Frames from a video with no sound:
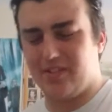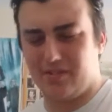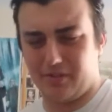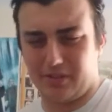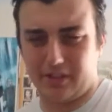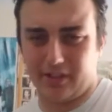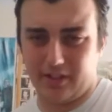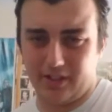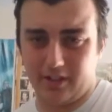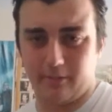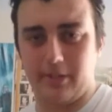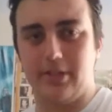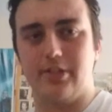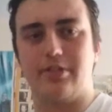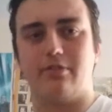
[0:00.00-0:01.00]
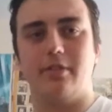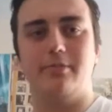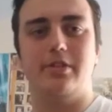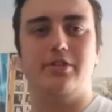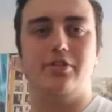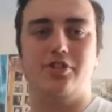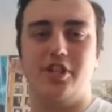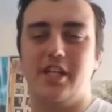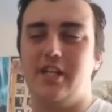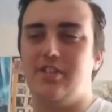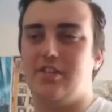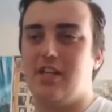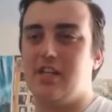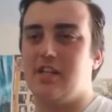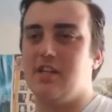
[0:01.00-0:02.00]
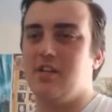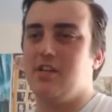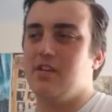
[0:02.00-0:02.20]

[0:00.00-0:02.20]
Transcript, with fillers: Oh God, I mean, the script is cheesy